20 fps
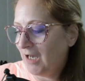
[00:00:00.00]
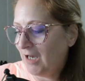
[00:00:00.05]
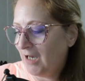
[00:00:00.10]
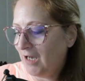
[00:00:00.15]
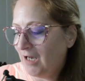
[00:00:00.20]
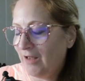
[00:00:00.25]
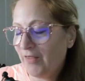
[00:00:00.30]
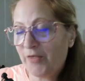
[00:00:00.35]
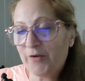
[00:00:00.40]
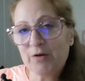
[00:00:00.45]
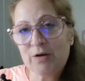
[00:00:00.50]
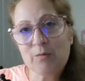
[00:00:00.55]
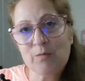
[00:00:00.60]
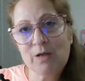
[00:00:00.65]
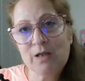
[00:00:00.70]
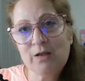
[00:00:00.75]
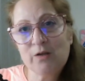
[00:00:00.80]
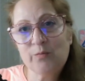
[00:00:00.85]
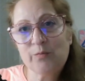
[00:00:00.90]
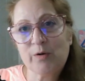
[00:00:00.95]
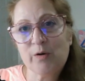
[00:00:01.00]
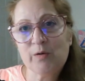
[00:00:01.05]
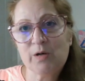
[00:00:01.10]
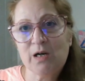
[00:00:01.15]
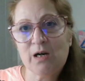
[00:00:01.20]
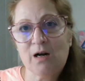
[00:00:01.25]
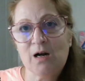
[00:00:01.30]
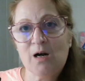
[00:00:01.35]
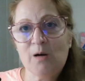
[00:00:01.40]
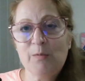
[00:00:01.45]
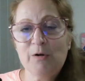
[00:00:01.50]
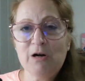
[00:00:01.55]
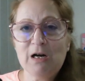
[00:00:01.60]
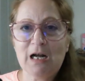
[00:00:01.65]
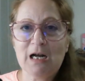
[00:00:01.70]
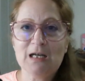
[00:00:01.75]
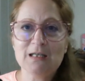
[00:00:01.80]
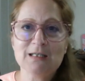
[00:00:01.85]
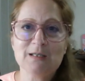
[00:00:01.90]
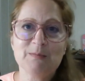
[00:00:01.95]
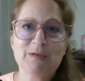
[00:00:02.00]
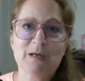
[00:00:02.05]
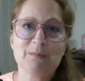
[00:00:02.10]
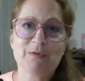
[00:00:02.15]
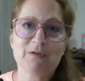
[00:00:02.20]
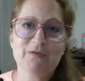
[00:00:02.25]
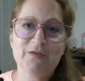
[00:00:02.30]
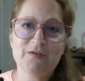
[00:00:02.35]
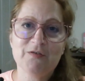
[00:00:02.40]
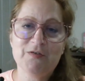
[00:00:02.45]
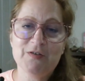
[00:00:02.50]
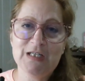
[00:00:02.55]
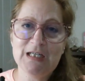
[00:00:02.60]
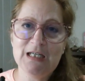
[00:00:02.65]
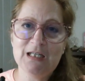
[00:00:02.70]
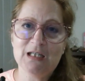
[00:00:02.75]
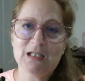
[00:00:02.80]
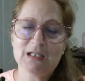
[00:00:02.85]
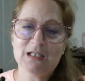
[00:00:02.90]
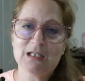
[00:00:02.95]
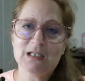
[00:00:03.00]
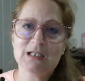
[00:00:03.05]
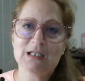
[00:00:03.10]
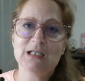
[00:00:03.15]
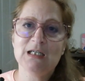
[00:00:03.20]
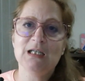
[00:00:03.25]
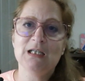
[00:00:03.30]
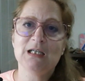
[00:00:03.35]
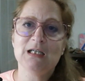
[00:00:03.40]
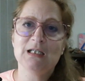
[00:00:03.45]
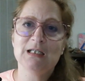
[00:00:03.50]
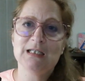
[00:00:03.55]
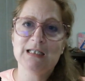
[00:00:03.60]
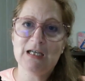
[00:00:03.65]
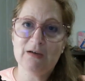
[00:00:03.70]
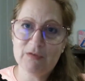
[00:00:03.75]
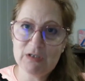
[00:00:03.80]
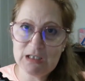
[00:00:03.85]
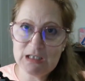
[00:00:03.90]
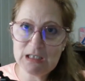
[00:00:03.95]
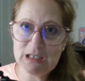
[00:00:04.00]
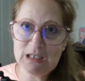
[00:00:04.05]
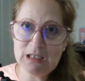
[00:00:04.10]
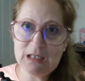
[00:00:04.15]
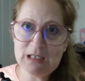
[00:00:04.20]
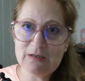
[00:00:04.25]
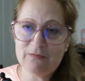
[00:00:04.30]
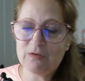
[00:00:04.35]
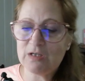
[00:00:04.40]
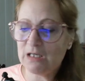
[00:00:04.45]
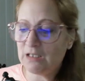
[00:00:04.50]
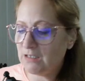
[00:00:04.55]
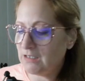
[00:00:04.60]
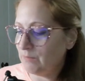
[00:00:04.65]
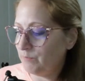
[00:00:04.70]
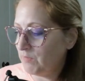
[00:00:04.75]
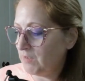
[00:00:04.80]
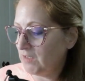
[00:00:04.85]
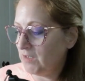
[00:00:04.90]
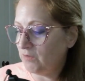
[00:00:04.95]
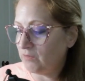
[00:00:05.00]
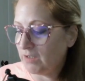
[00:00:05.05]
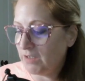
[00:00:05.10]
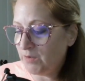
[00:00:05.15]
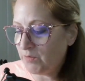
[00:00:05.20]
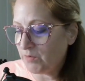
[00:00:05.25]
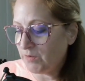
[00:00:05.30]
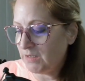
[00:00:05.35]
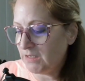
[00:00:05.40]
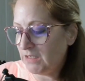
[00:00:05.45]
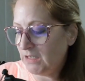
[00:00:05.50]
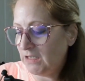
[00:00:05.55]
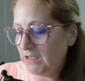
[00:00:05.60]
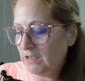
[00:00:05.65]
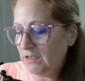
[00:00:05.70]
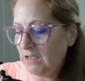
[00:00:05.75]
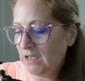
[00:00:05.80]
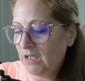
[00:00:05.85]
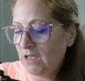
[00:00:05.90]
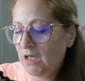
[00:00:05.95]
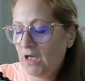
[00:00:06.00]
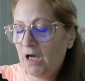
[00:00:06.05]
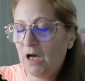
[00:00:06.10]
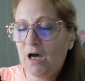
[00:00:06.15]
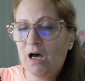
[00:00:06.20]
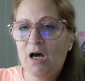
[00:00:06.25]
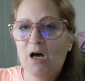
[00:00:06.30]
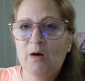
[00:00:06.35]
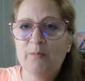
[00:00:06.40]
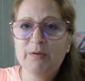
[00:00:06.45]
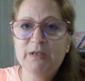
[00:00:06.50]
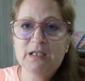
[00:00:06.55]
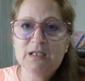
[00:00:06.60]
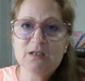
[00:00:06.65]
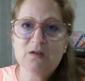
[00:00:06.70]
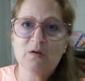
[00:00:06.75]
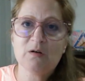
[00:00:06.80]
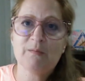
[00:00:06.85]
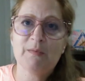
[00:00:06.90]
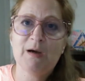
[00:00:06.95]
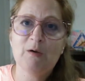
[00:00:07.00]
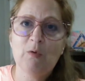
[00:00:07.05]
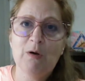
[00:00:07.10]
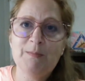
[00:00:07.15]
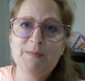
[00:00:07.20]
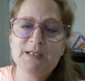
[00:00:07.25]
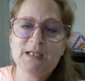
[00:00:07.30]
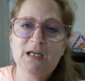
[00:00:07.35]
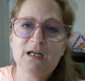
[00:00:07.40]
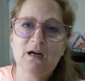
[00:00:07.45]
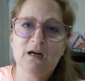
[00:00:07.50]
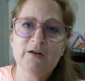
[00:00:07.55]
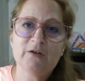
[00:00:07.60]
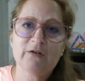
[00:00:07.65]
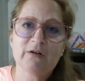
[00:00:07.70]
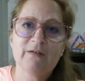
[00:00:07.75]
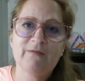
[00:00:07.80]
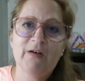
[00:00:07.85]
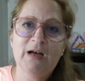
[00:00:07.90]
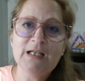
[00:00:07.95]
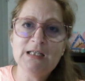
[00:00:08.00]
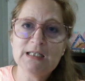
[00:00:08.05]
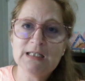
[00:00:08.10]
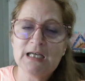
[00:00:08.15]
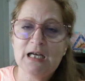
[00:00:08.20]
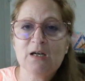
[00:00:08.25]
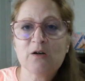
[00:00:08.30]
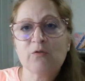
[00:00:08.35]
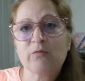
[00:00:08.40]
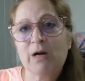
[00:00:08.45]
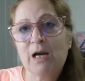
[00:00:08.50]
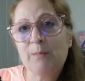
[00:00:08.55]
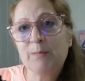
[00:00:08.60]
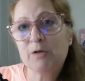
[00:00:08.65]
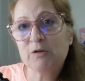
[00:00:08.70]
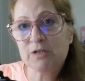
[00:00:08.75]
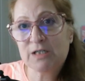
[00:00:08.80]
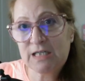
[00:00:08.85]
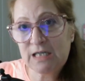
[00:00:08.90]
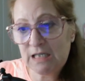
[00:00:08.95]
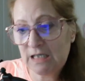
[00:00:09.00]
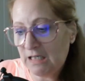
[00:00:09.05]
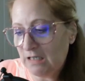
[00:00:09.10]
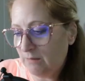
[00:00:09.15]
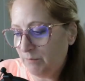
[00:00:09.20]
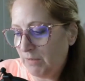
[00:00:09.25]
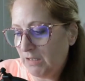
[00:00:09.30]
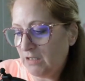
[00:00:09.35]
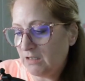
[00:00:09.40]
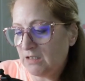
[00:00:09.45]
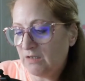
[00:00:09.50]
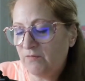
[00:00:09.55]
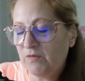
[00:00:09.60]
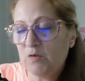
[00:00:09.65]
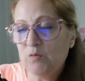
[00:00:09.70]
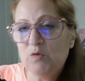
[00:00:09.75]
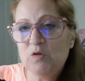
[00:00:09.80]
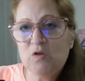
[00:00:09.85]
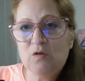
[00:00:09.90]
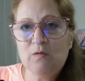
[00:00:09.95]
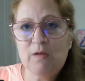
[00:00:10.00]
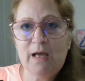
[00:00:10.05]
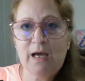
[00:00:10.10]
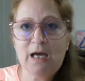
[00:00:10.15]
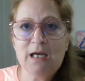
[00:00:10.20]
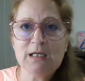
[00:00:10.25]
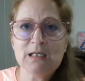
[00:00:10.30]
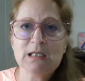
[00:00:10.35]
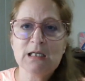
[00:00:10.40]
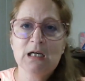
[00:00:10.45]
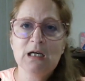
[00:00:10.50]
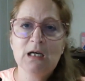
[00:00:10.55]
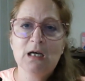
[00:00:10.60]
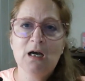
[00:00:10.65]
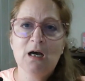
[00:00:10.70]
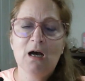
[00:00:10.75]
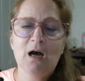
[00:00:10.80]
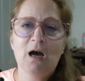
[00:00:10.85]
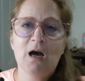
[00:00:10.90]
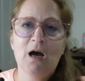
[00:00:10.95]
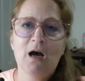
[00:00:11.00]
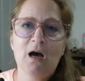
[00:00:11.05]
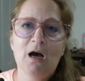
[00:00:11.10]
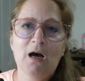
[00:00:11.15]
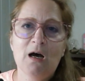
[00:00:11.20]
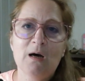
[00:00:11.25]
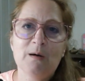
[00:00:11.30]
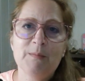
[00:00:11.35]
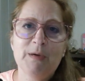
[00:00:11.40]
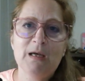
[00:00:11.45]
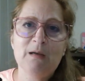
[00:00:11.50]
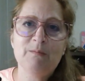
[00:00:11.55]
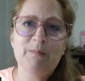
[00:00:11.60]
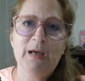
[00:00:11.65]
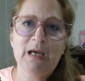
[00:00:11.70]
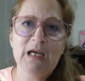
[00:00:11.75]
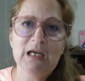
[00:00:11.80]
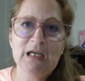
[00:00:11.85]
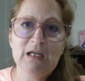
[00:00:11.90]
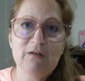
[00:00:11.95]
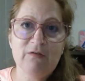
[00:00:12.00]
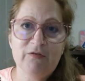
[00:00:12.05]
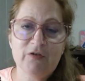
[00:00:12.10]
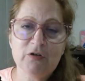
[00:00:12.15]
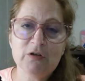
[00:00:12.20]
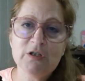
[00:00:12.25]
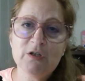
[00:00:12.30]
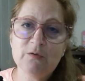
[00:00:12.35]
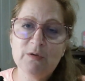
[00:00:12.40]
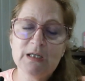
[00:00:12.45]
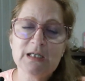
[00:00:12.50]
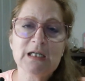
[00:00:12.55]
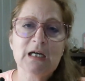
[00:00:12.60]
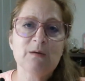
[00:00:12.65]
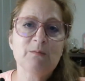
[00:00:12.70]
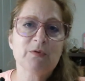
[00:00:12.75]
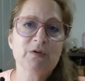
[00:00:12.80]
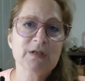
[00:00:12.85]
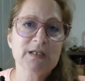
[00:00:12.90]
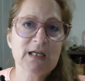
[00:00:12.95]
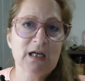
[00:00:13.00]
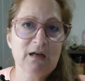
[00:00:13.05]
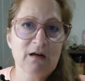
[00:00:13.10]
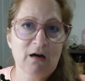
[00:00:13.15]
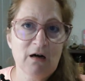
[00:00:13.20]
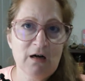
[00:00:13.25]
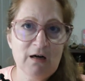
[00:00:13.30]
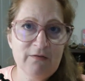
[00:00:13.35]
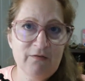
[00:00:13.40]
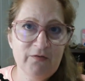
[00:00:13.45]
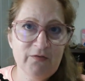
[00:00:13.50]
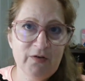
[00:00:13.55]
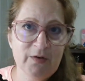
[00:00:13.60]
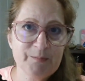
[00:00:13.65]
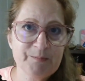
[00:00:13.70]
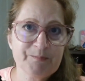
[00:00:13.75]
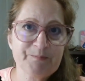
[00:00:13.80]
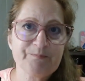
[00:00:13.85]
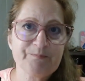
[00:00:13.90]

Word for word: Uh, thirty-one Loop Road in Auburn on September fifteenth, sixteenth, and seventeenth. If that's something you're interested in, uh, please go to my website under events and grab your ticket, because if you do that um, and pay in full, you get ten percent off